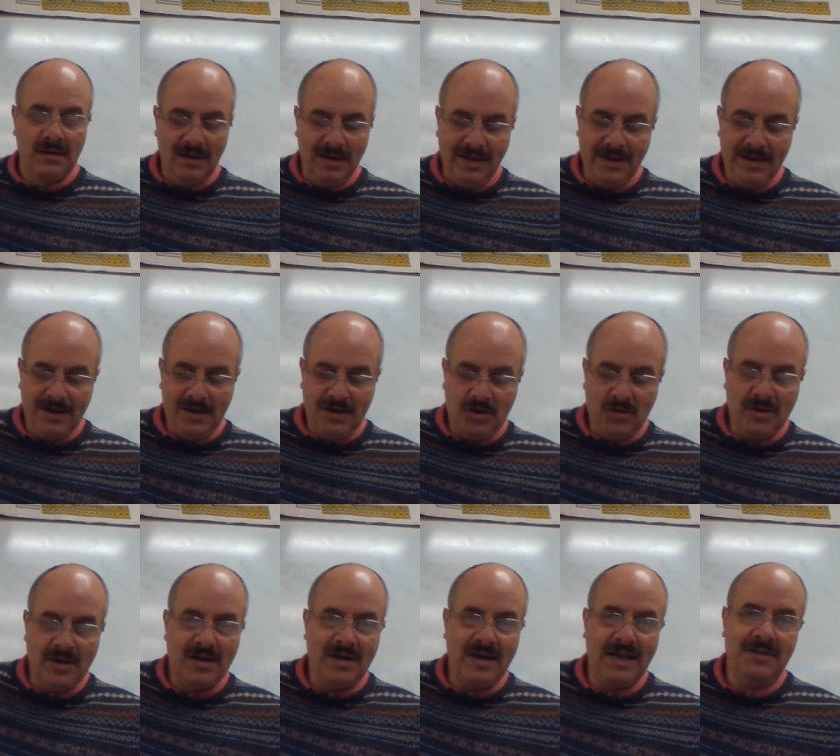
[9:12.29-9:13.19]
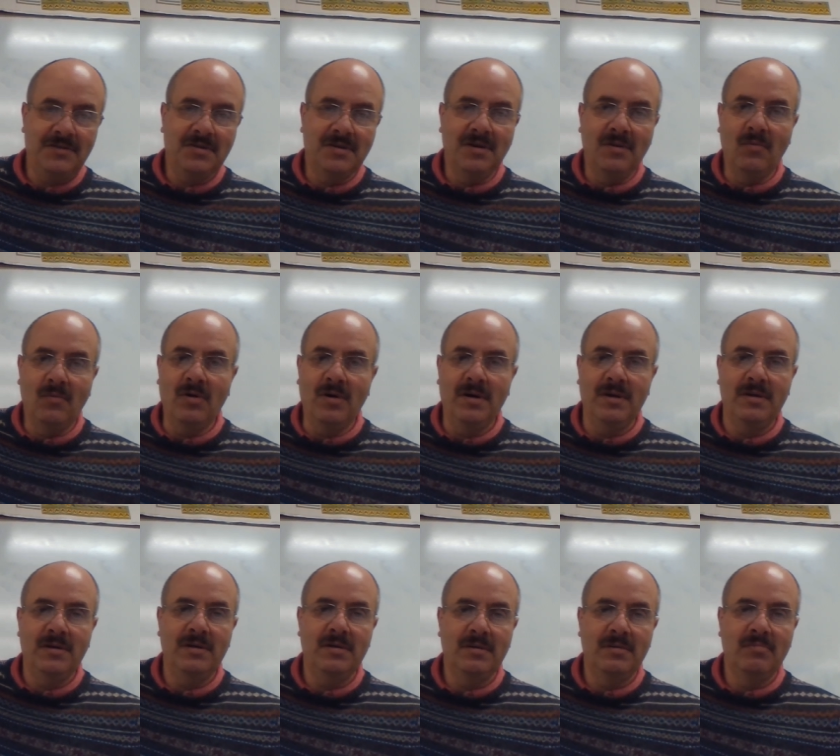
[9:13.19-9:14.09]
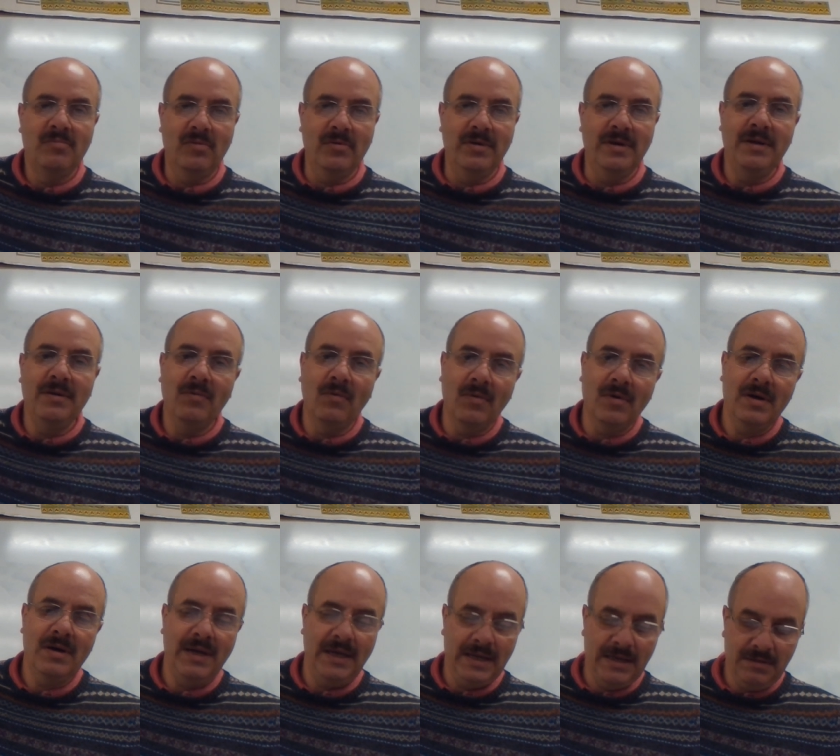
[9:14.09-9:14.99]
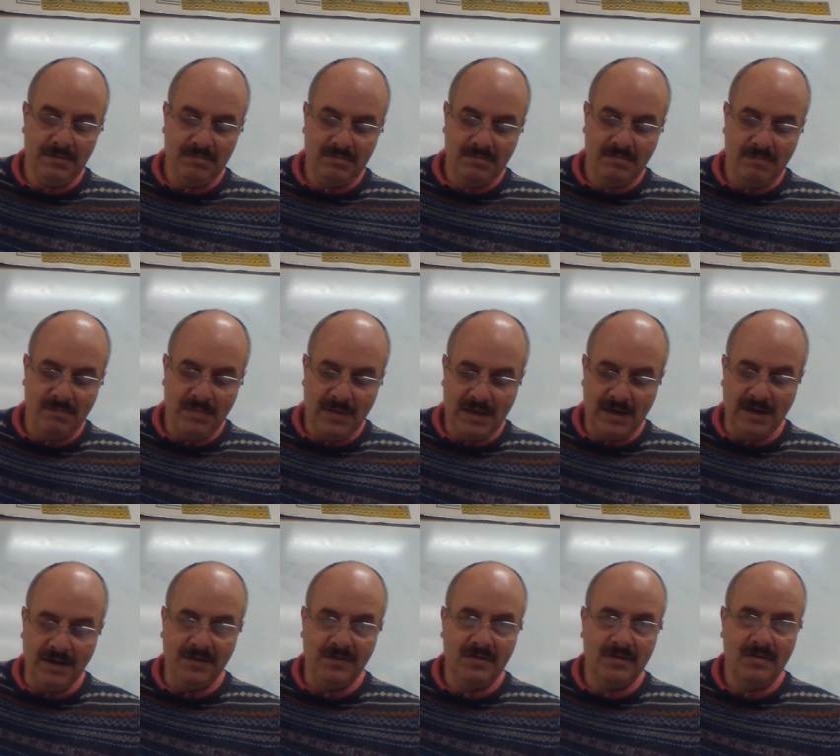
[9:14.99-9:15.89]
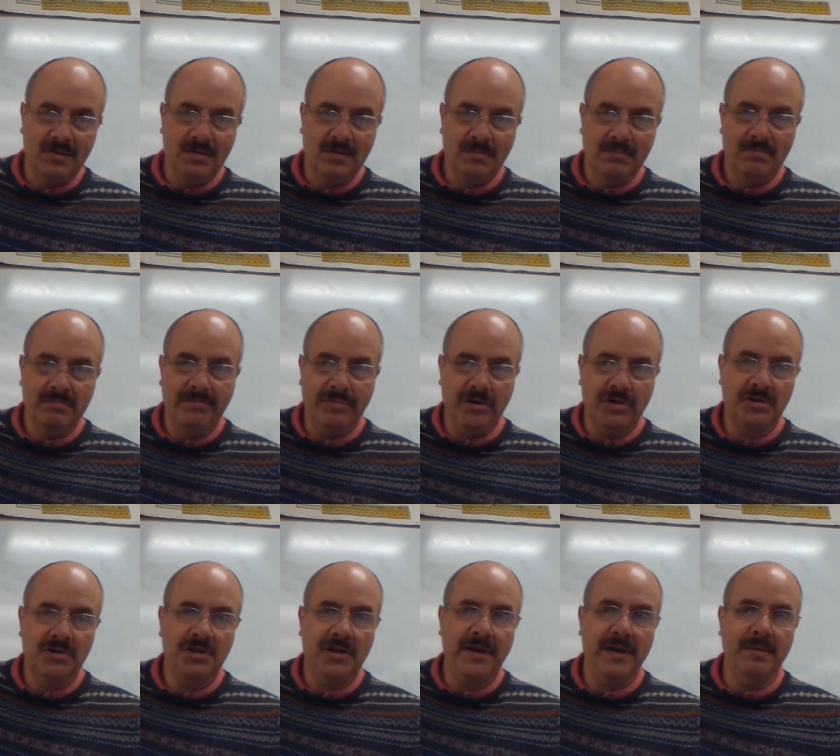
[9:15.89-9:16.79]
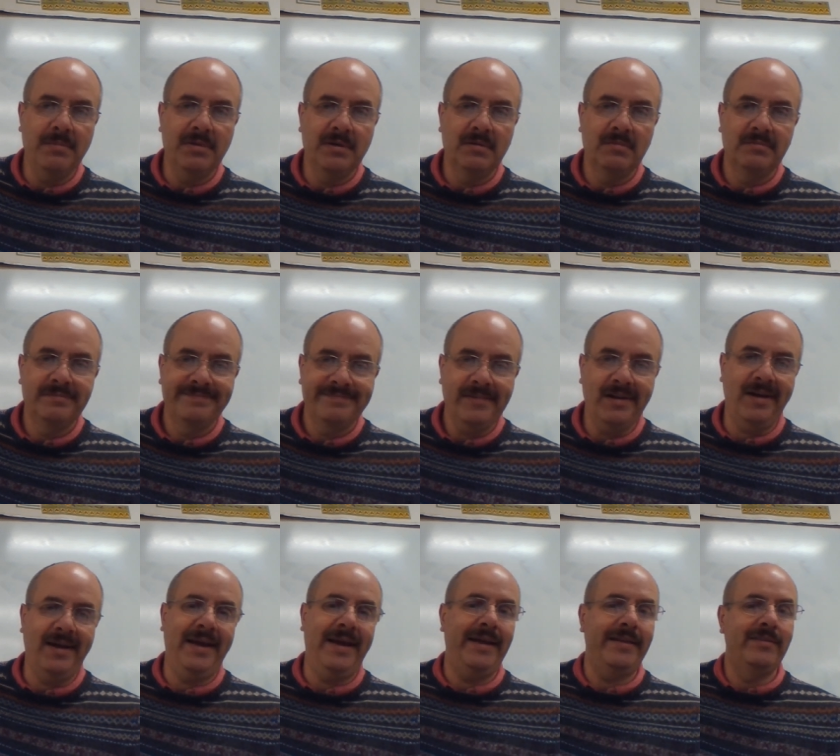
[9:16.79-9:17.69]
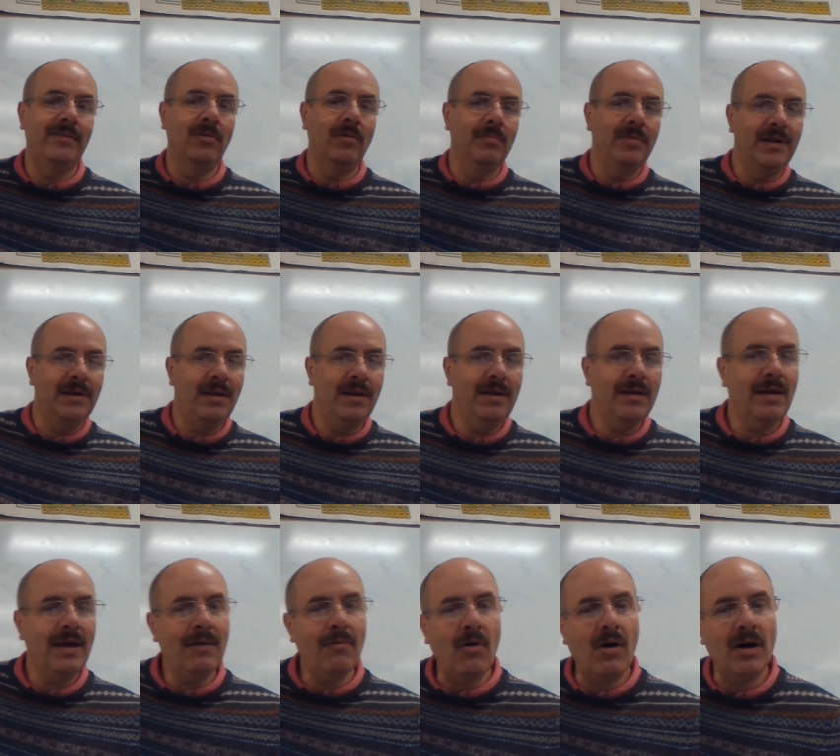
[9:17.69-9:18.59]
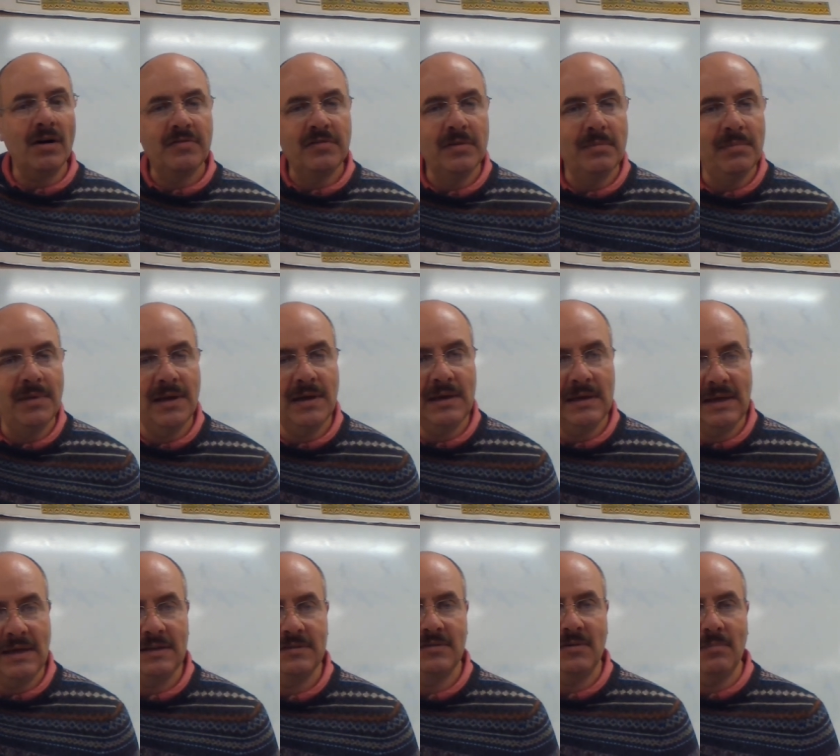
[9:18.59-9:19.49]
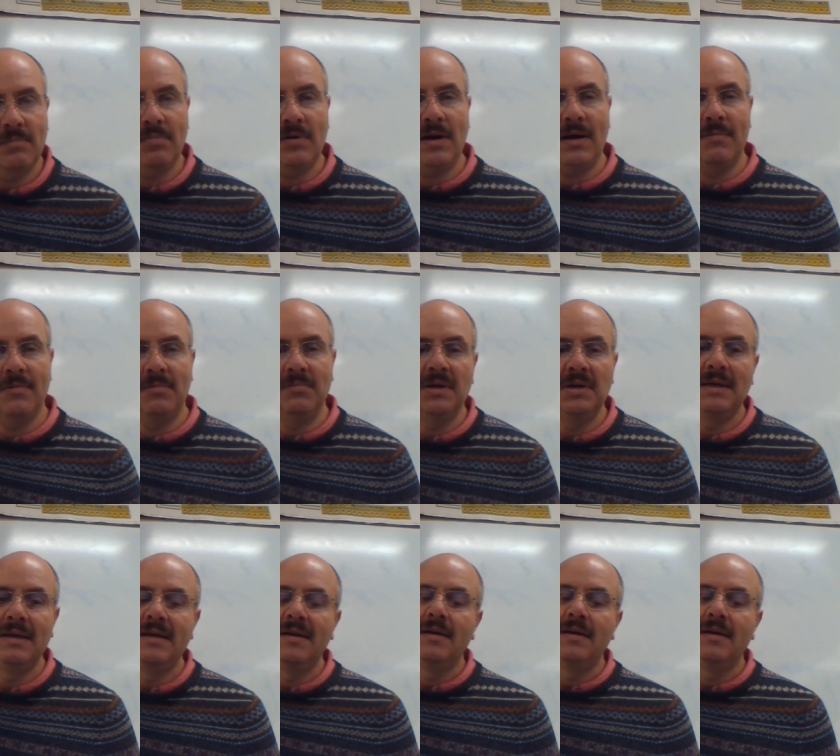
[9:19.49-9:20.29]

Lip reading: And you get an answer of 1.18 minutes per chip. That's no big deal. I walk for a minute, that's no problem.